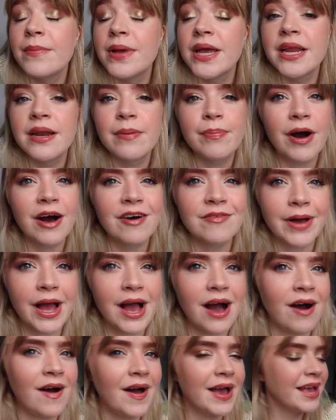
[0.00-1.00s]
inner part of my
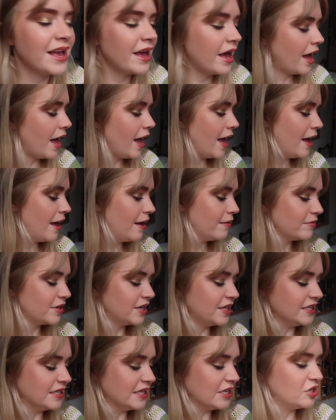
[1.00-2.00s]
eye,
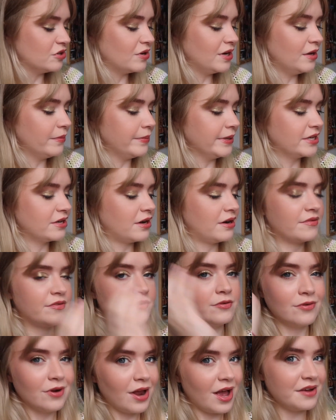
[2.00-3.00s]
because these two are a little bit dark
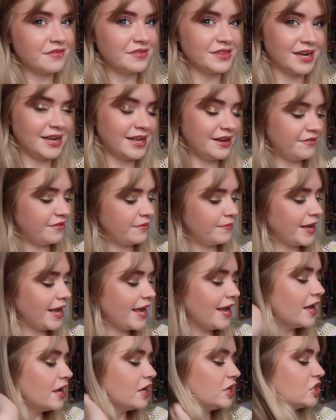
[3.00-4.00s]
for all over the lid for
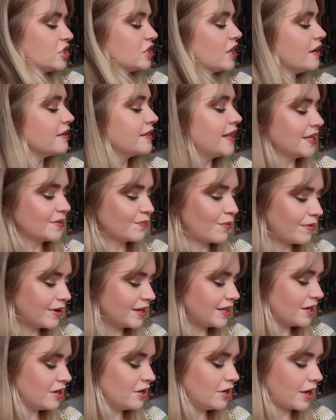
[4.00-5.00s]
me. So that's
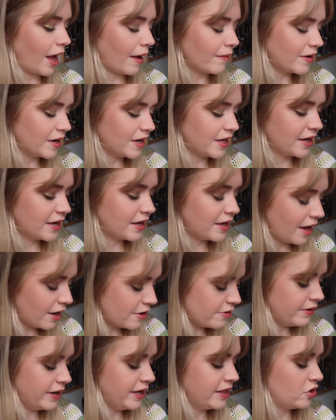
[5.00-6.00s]
probably the look I'm gonna
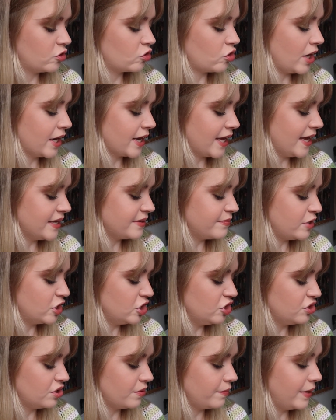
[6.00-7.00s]
go with, try and get as
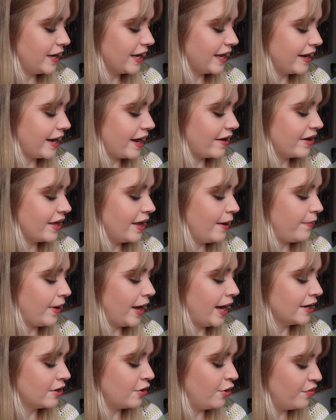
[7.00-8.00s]
much use on Millionaire and hit
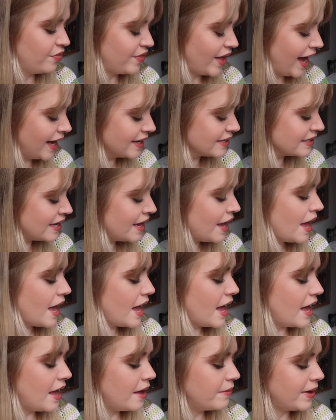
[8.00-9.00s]
pan on that.
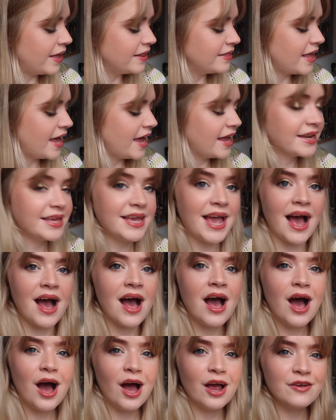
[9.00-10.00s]
And then yeah,
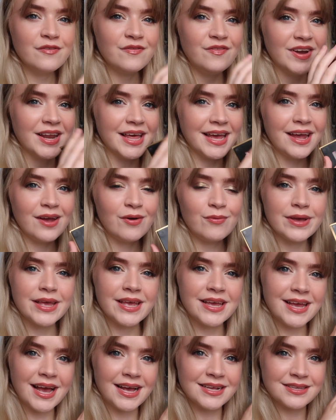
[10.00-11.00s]
hopefully we
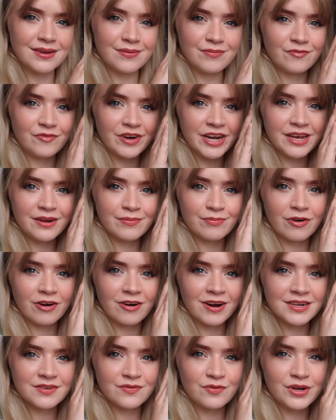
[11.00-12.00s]
can get some really good
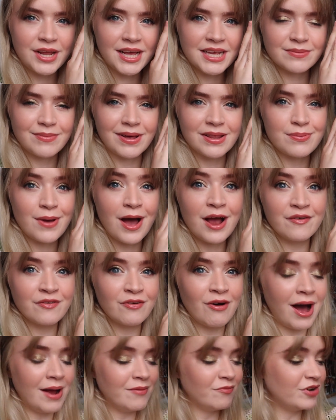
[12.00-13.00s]
progress for next month. But
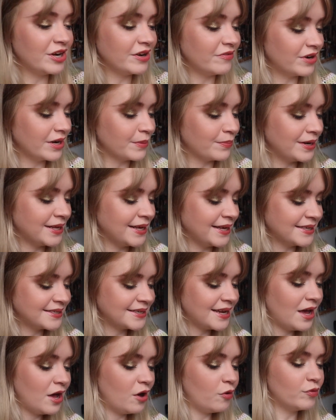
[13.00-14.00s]
overall I'm really pleased
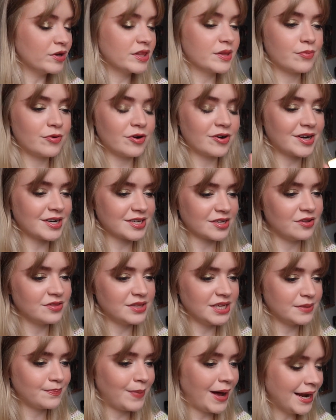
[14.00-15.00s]
with the progress on
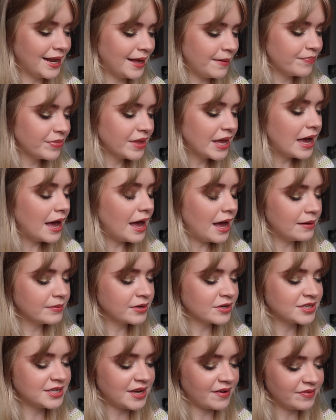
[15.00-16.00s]
this palette.
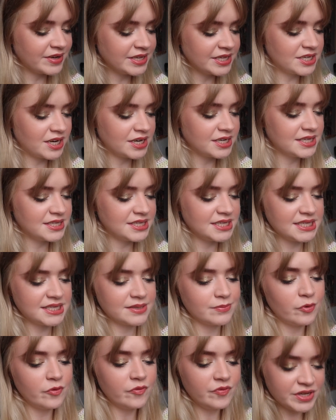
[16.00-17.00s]
You're definitely starting to see
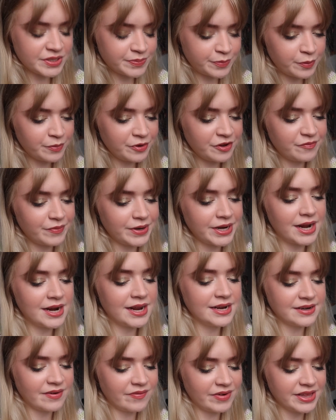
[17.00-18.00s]
some more visible movement, and
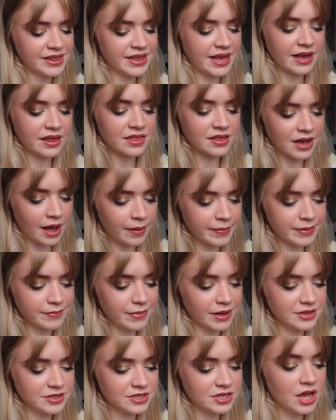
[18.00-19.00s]
I definitely think the coming
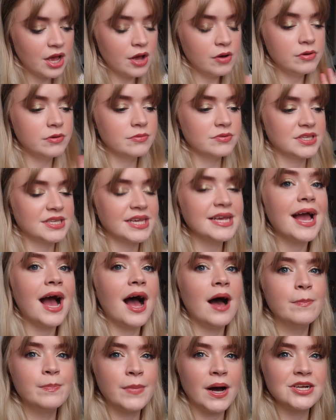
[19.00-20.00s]
months we will see
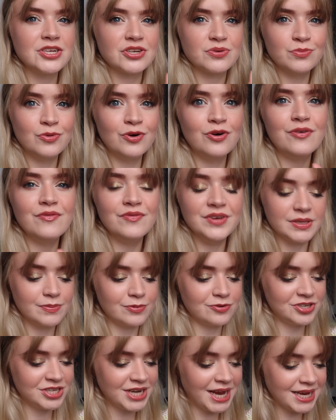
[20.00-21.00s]
a much more
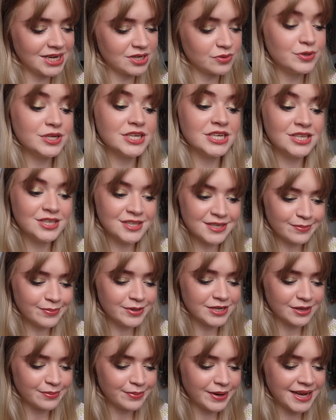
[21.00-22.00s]
visible change, which is
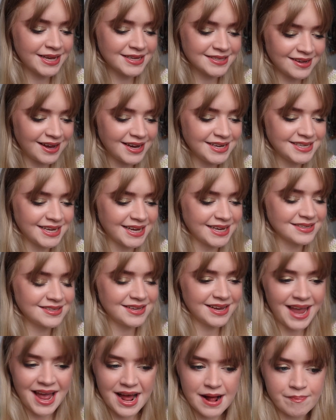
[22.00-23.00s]
super duper exciting.
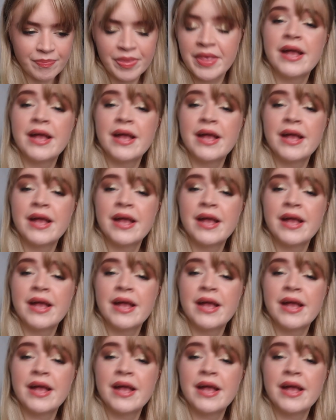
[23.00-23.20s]
So yeah,